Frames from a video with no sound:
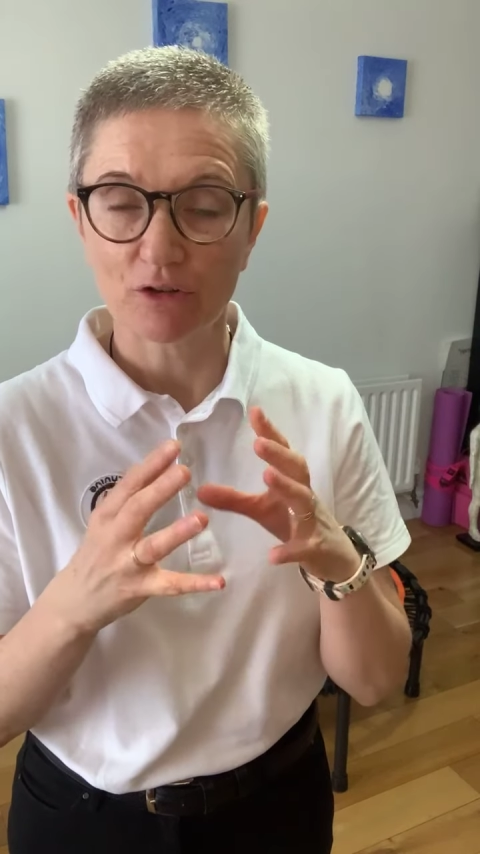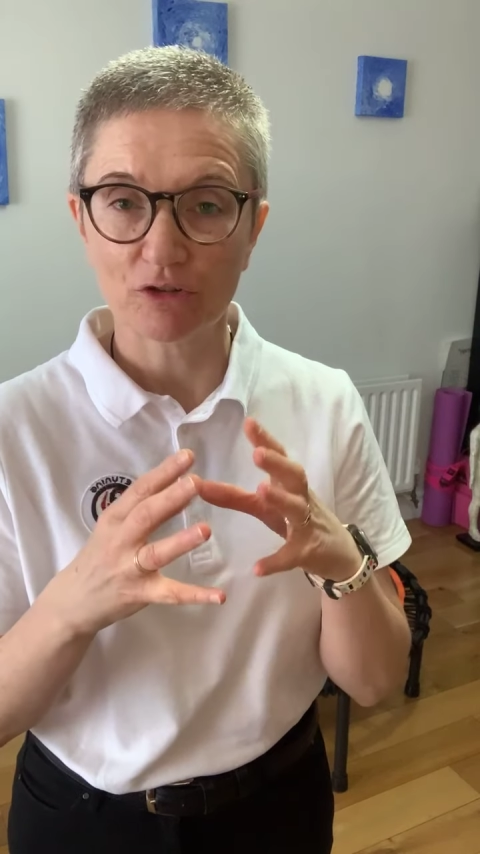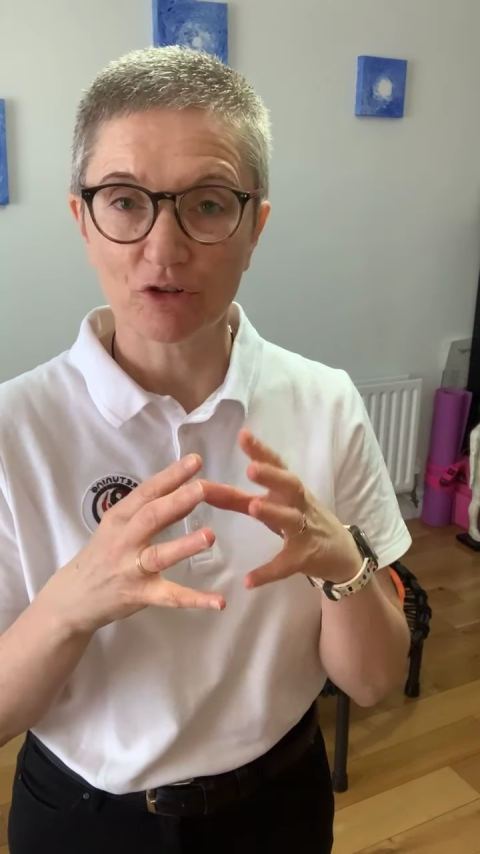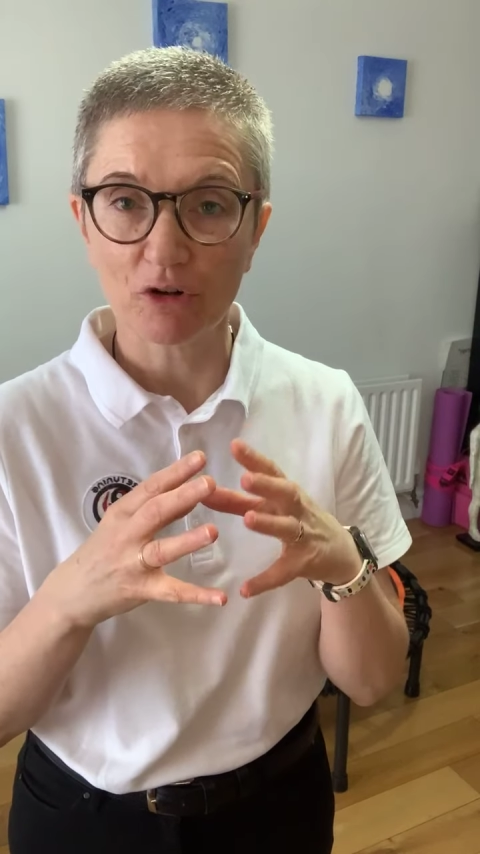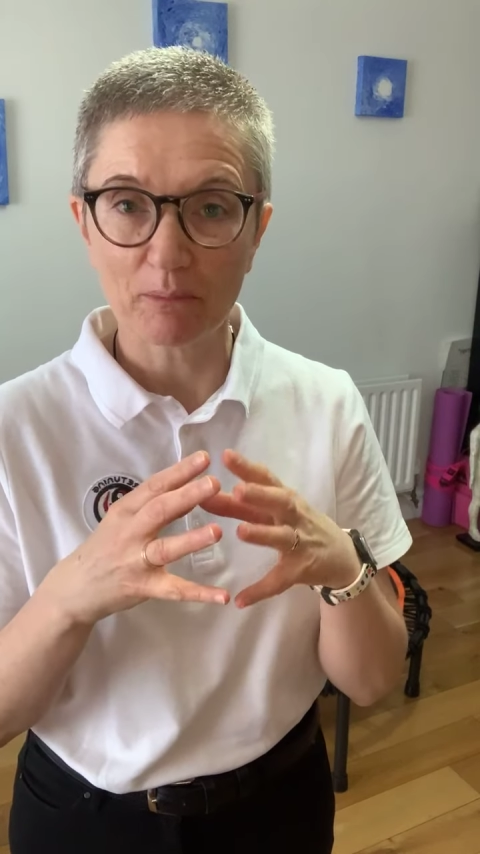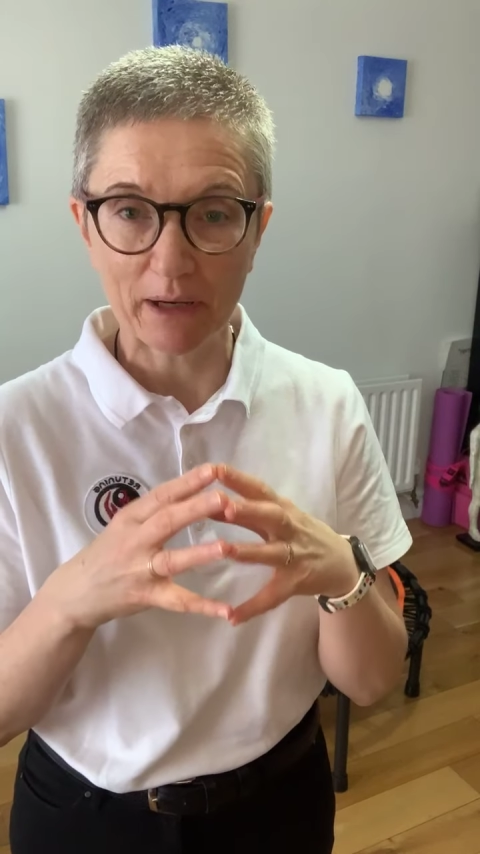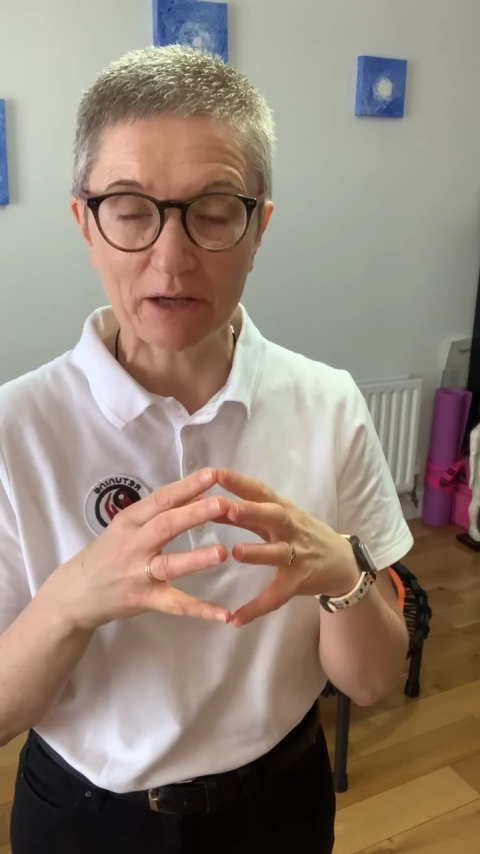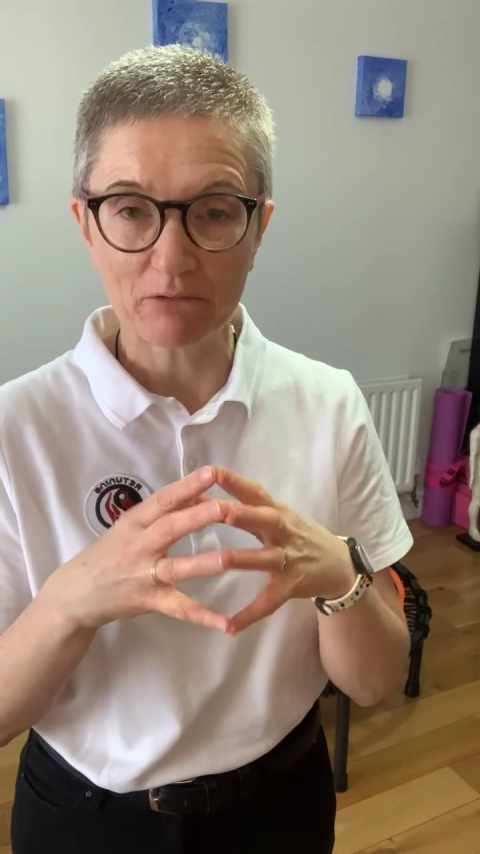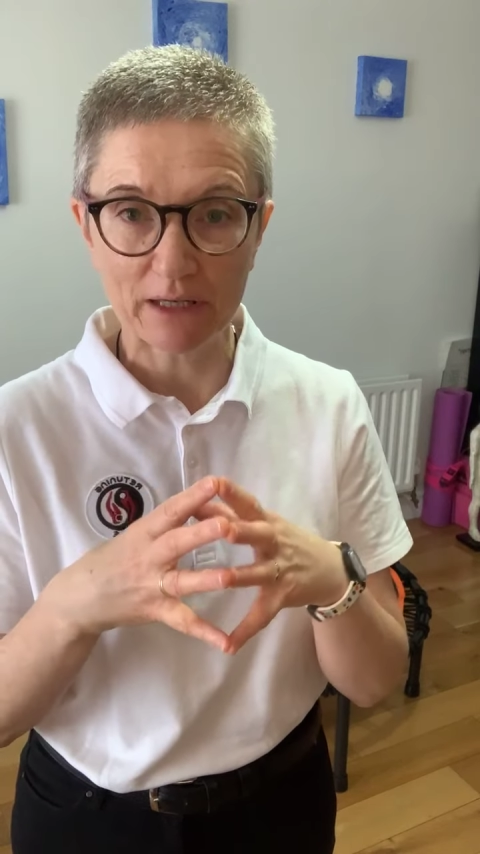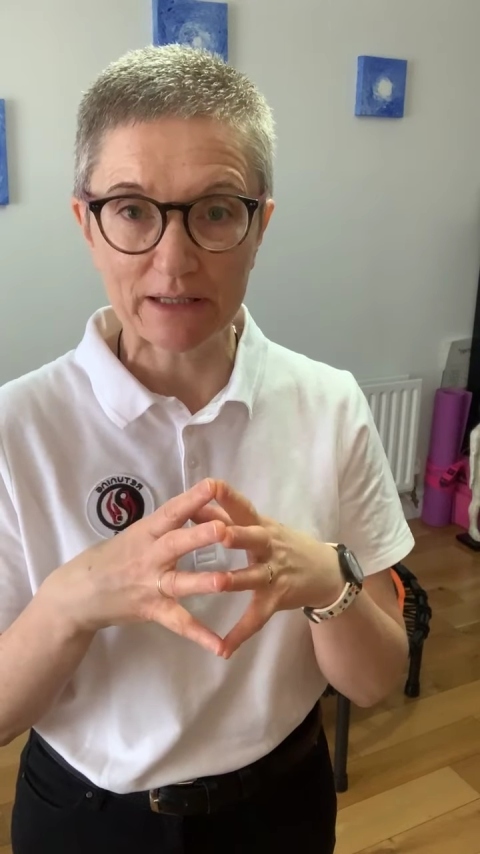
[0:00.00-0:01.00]
There are
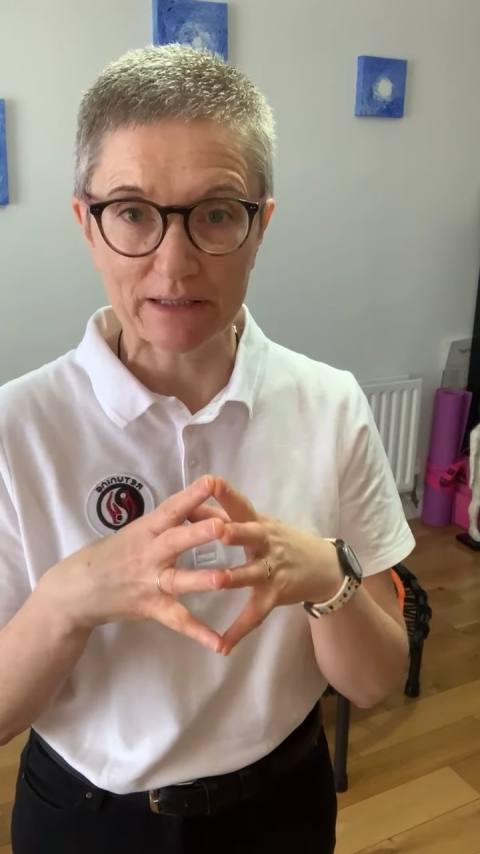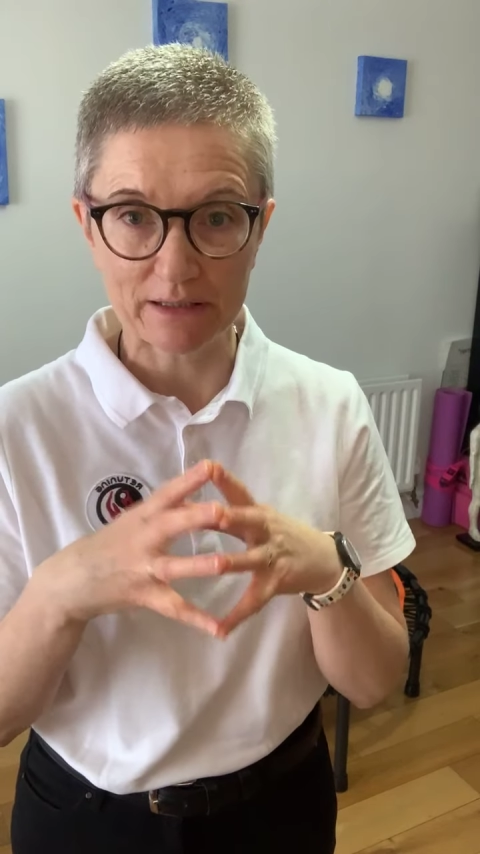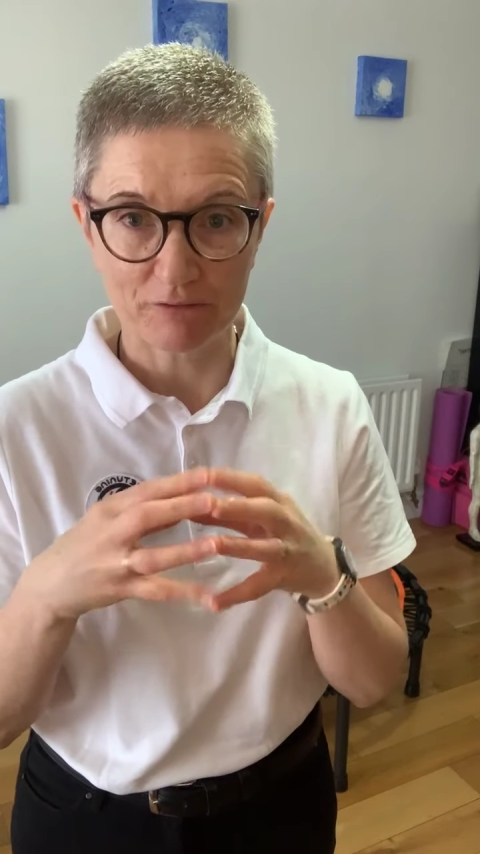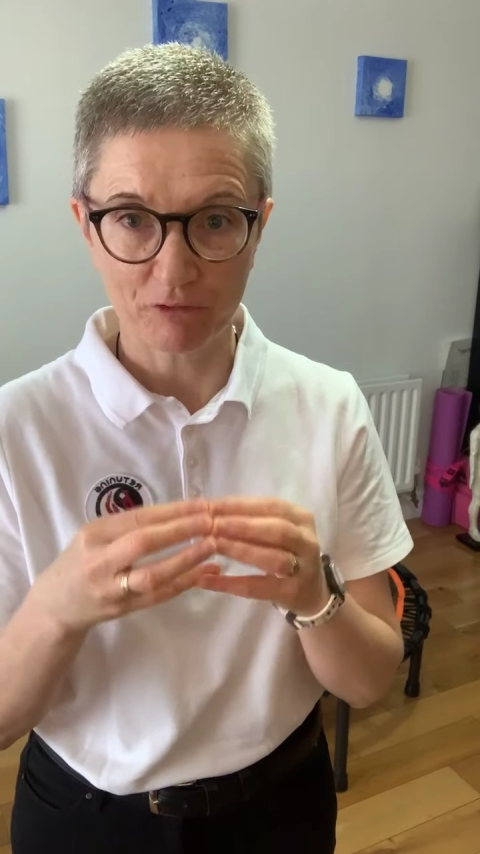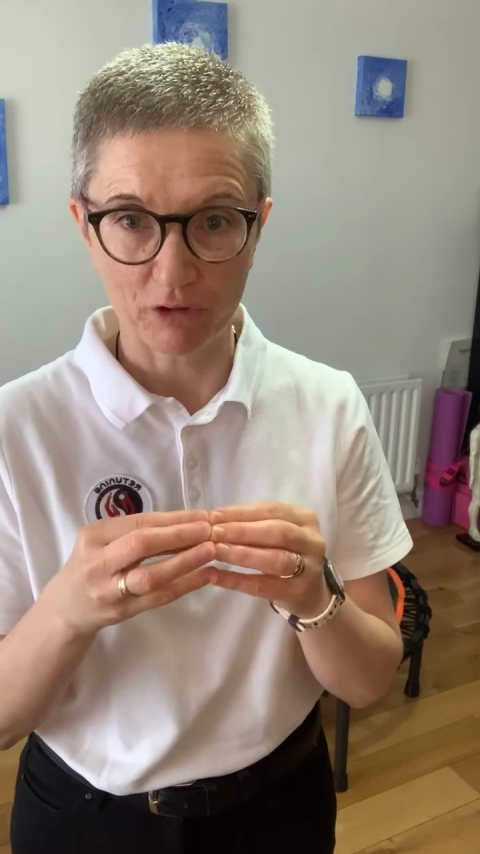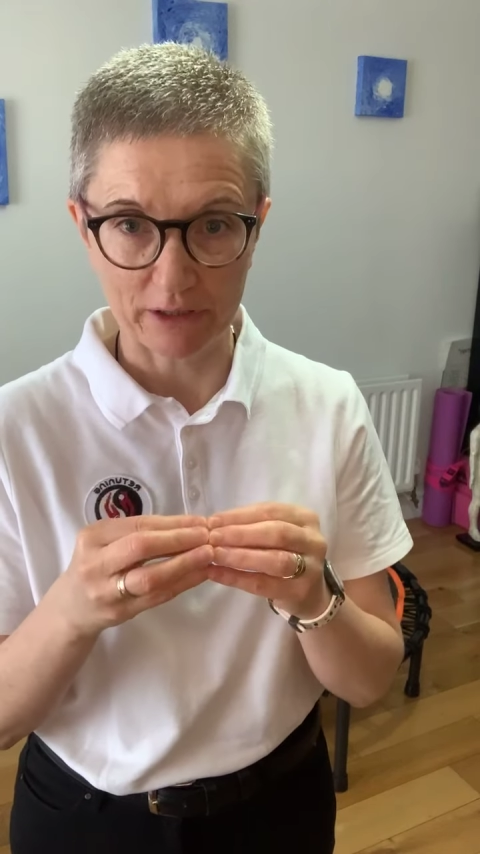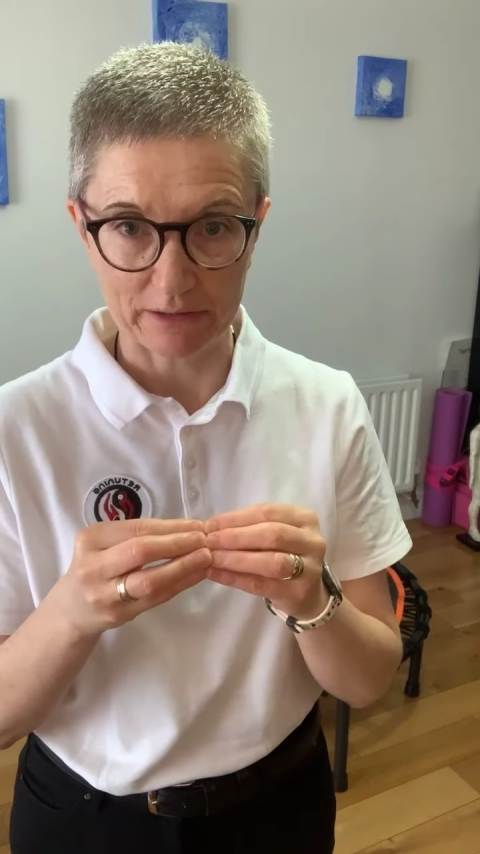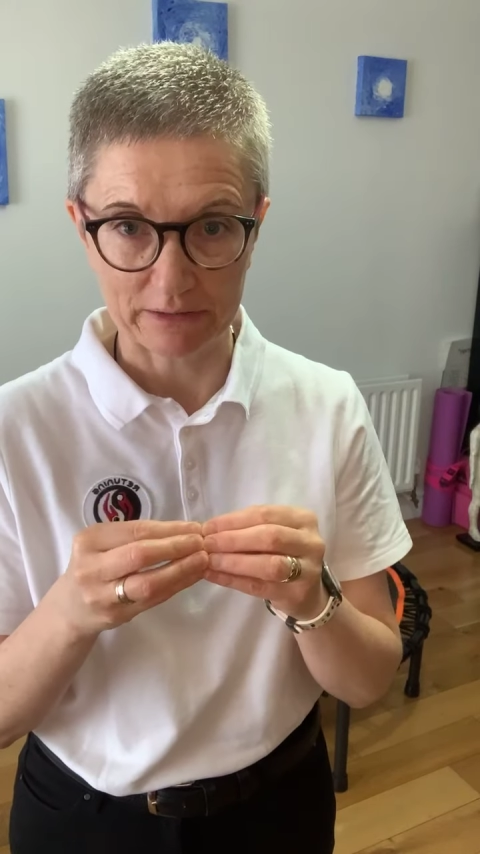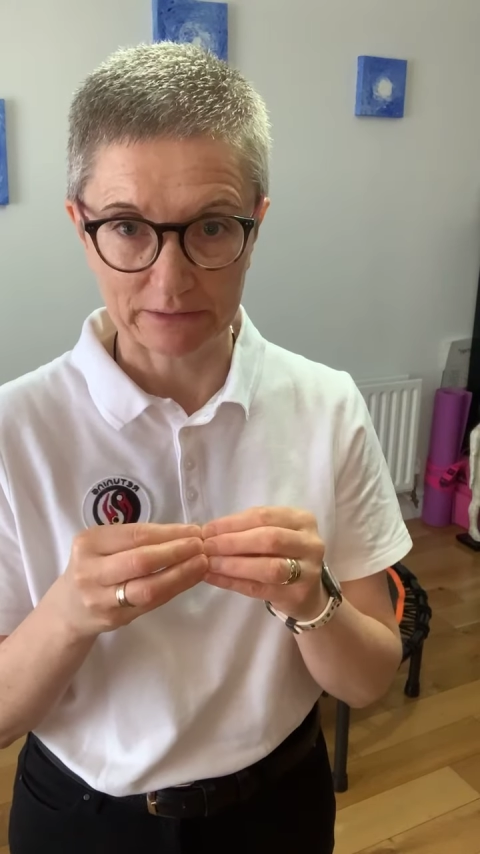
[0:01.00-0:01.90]
many reasons for it.